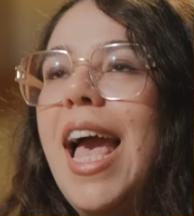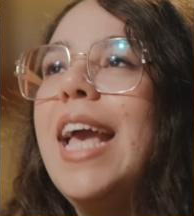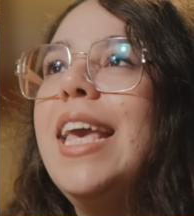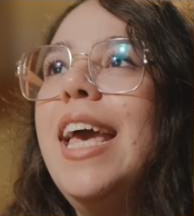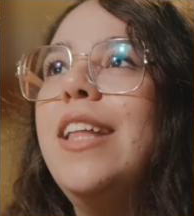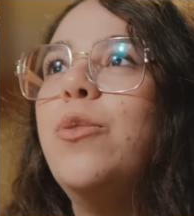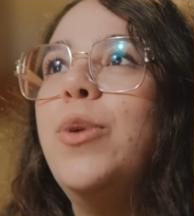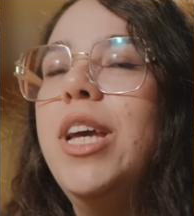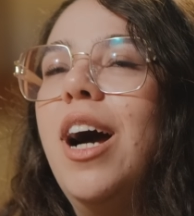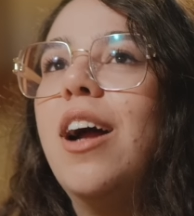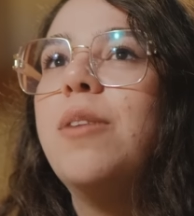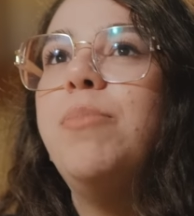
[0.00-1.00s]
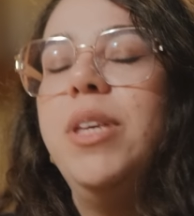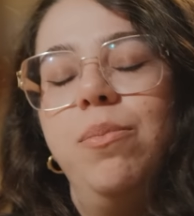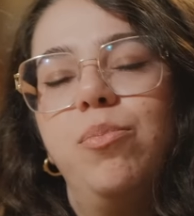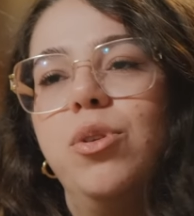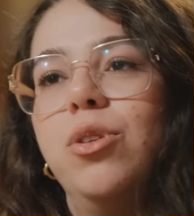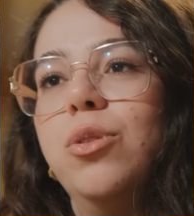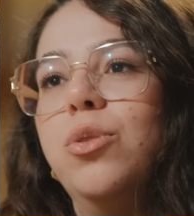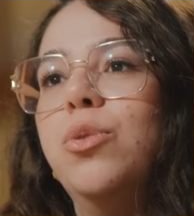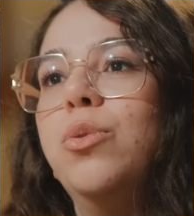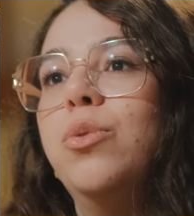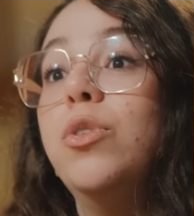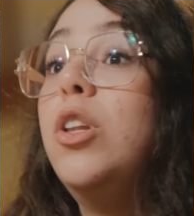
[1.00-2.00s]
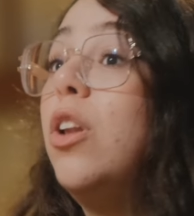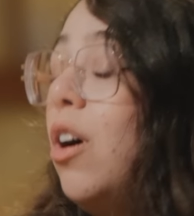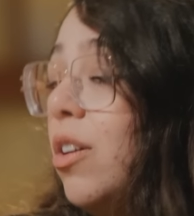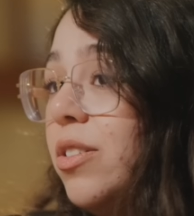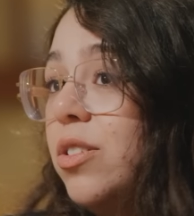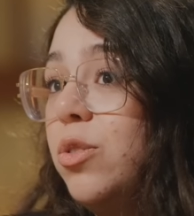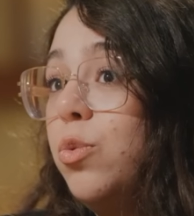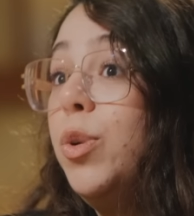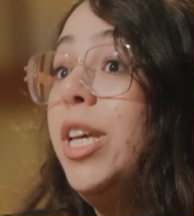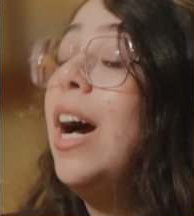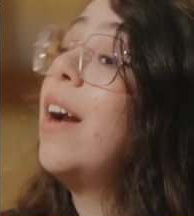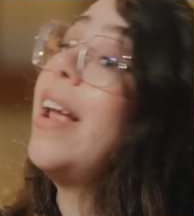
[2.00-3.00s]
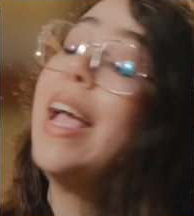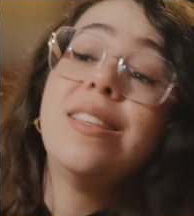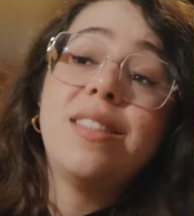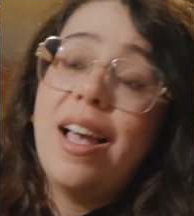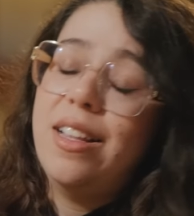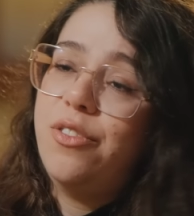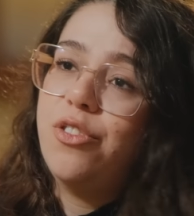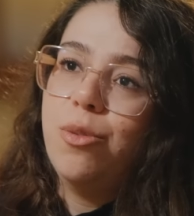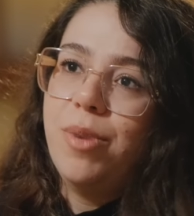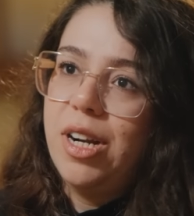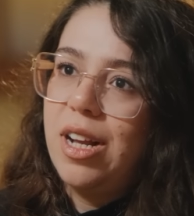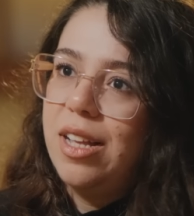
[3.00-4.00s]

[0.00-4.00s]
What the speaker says: again, we are people who lost. We are exiled from our